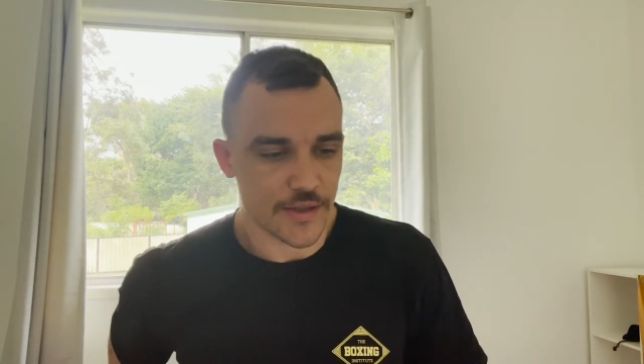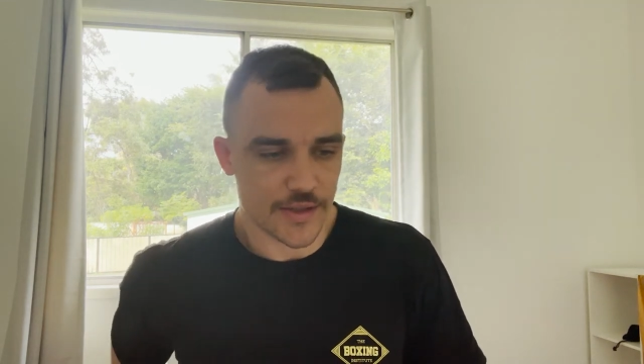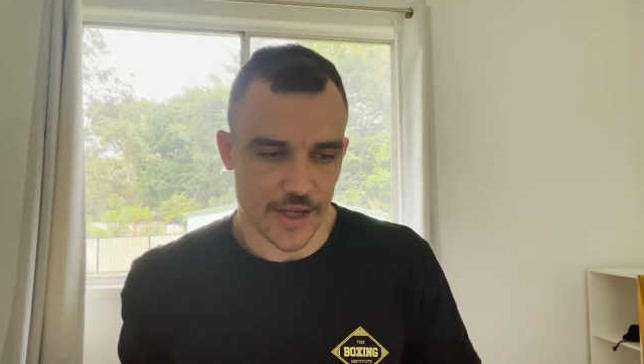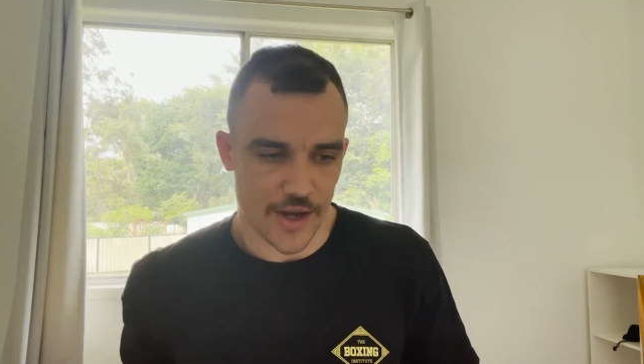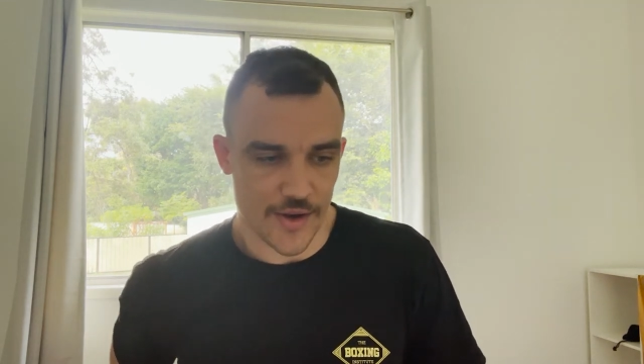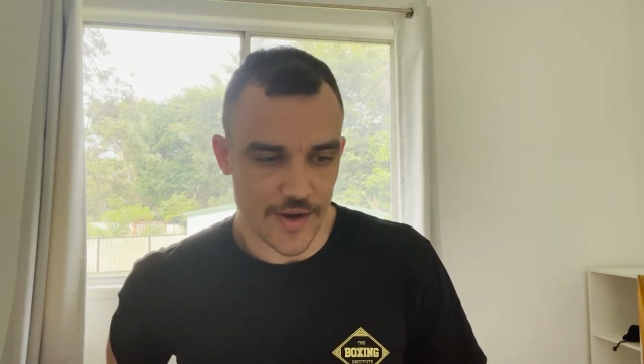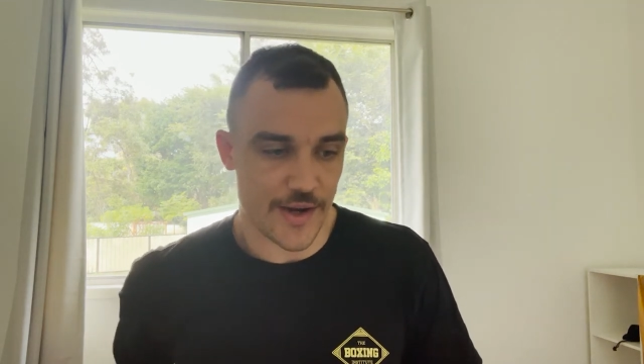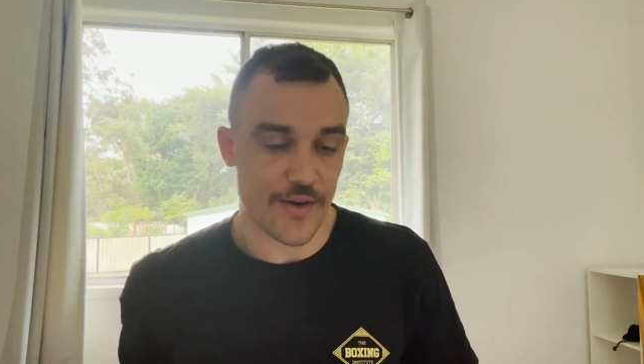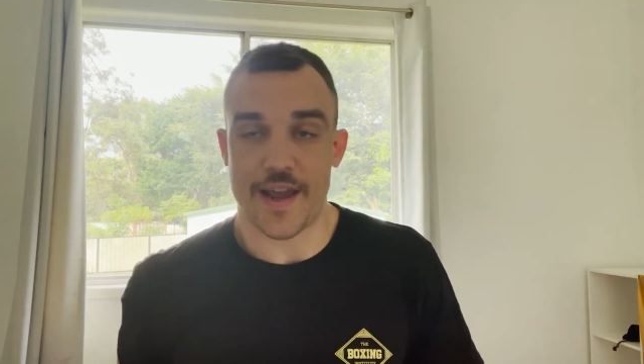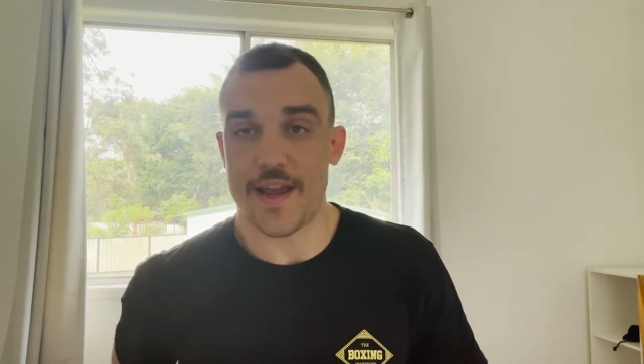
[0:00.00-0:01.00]
So
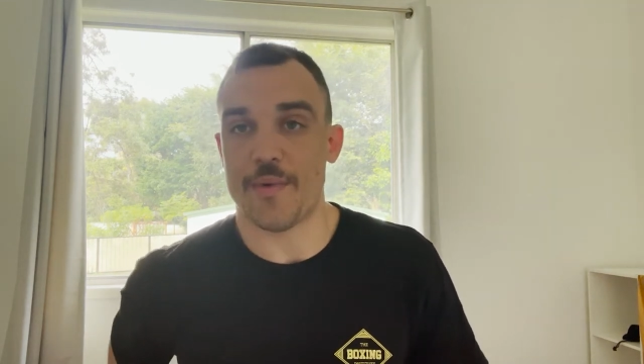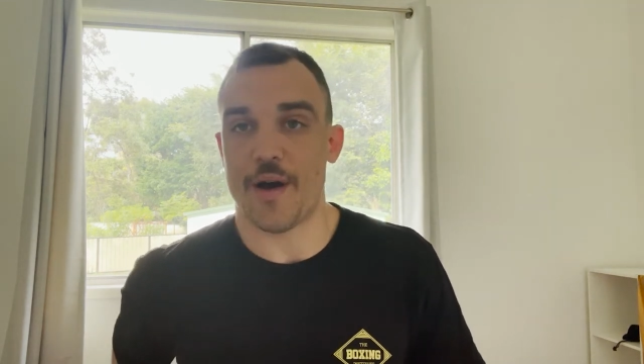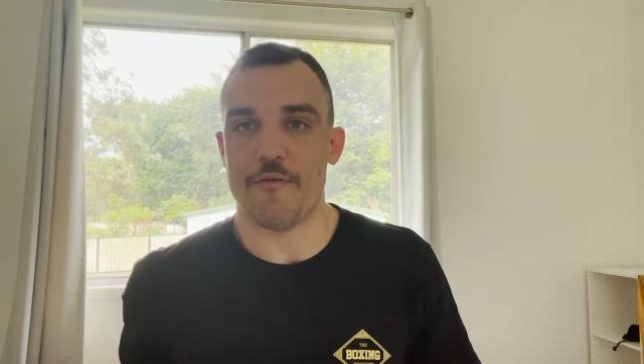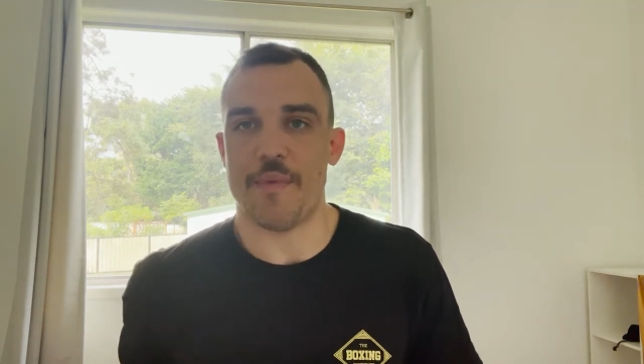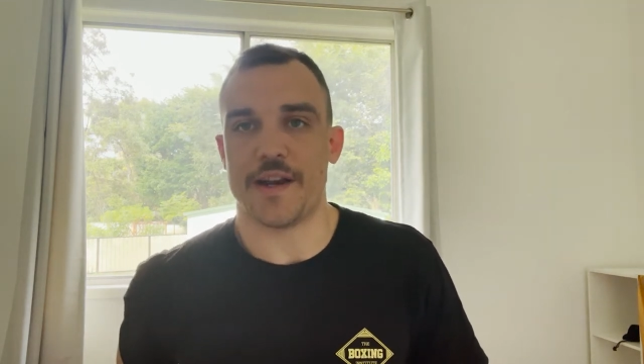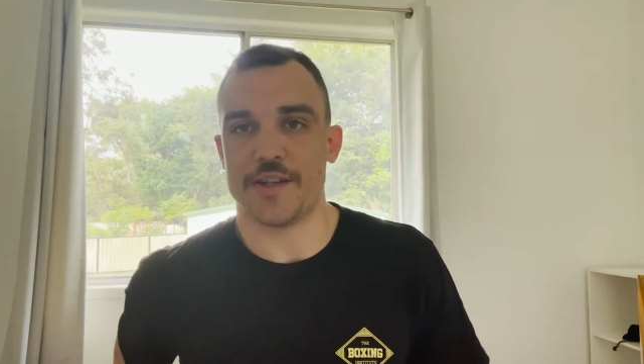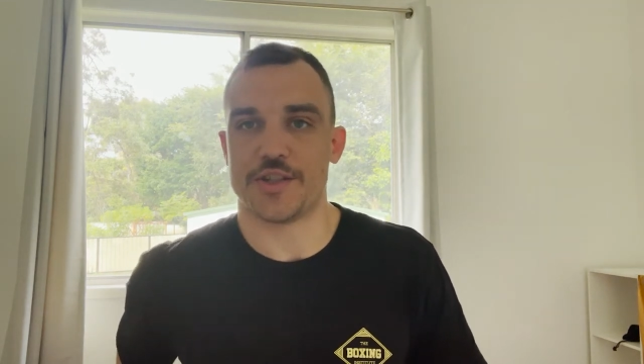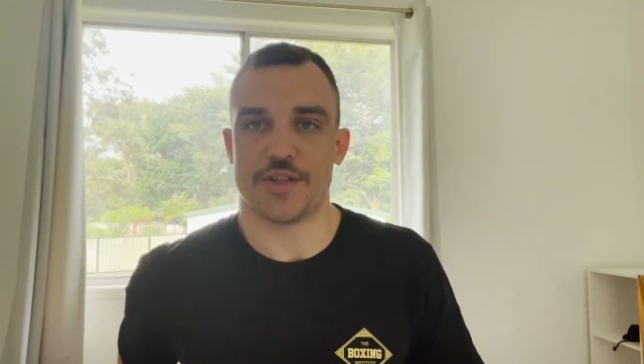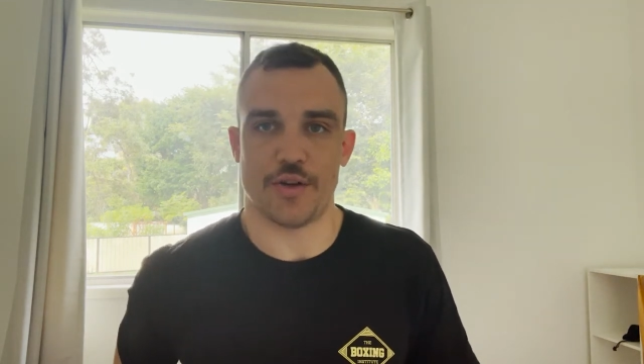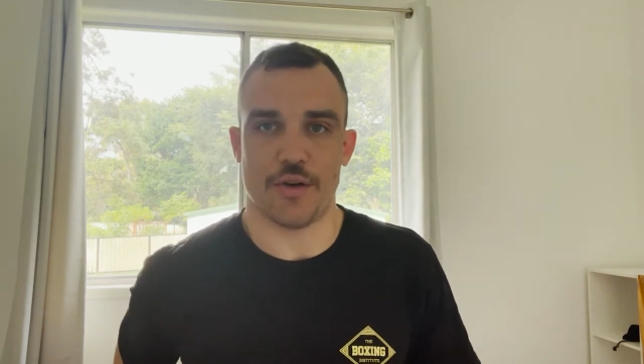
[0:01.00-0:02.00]
here I am. I've
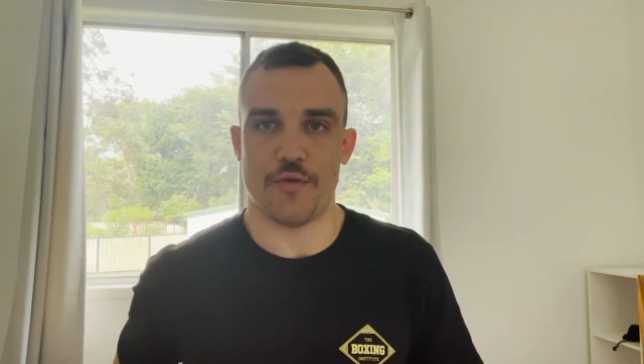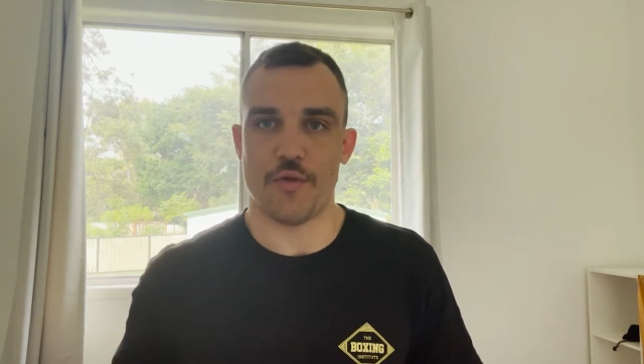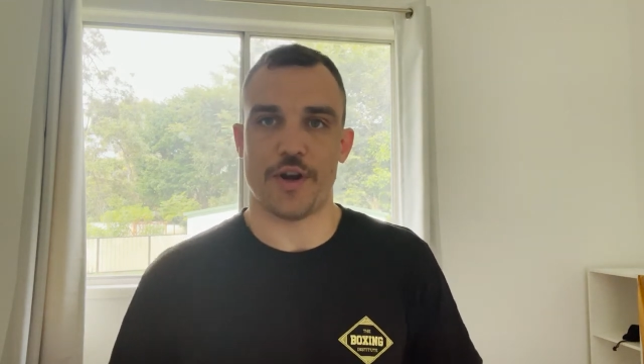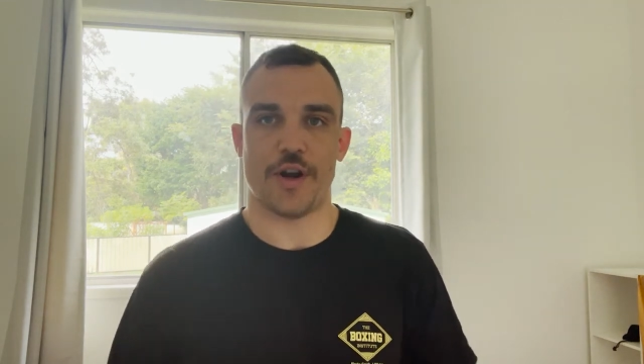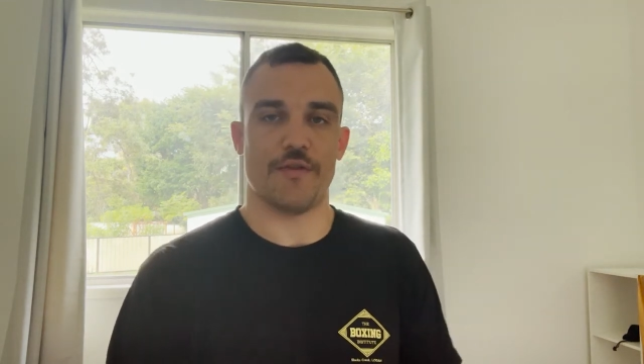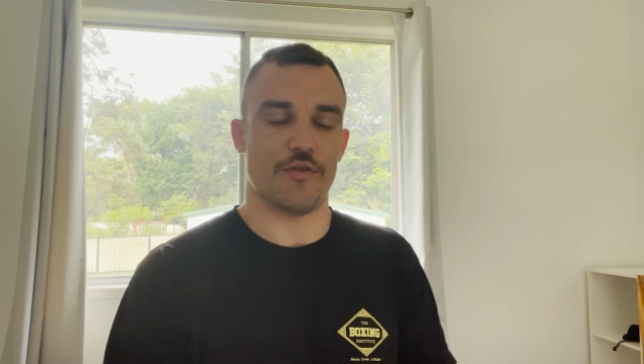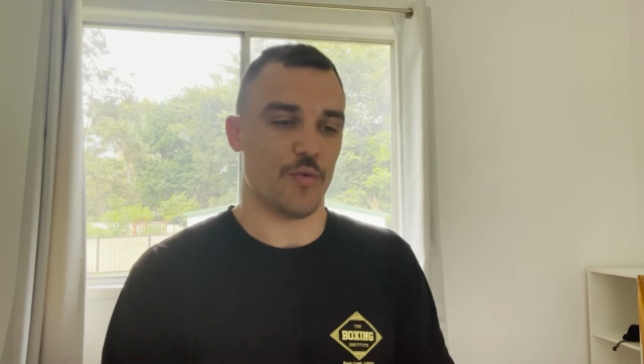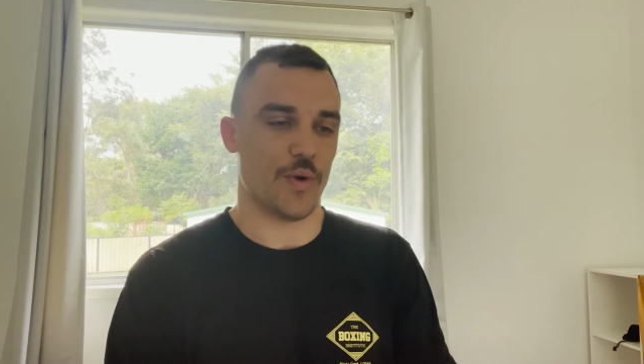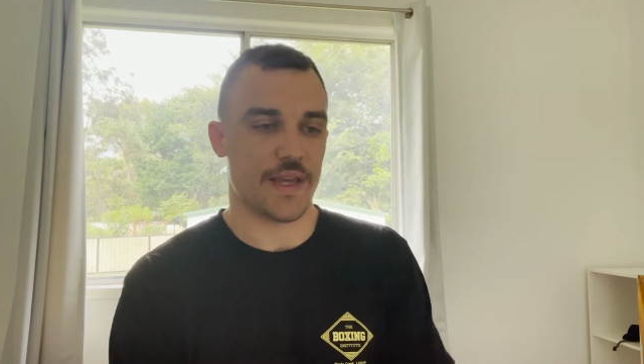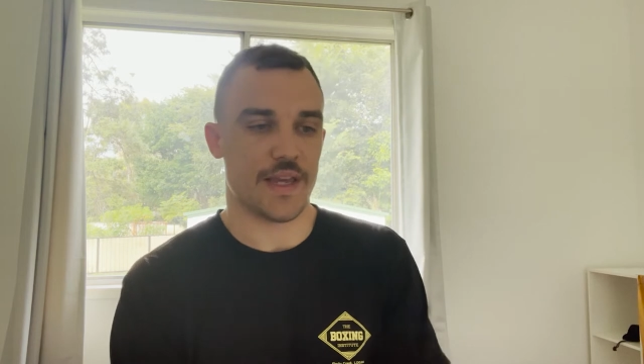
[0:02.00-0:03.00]
managed to avoid it over
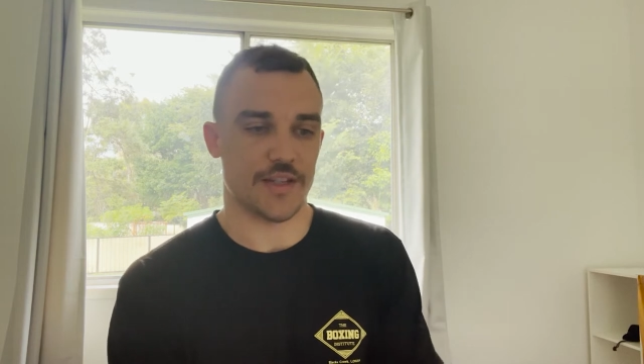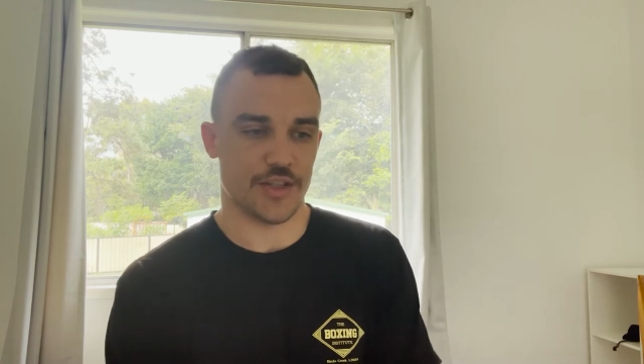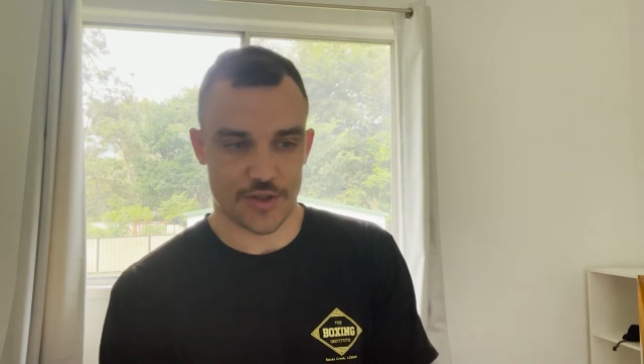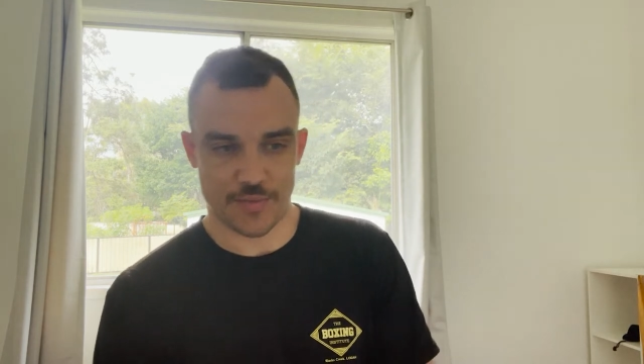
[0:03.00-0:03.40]
the weekend just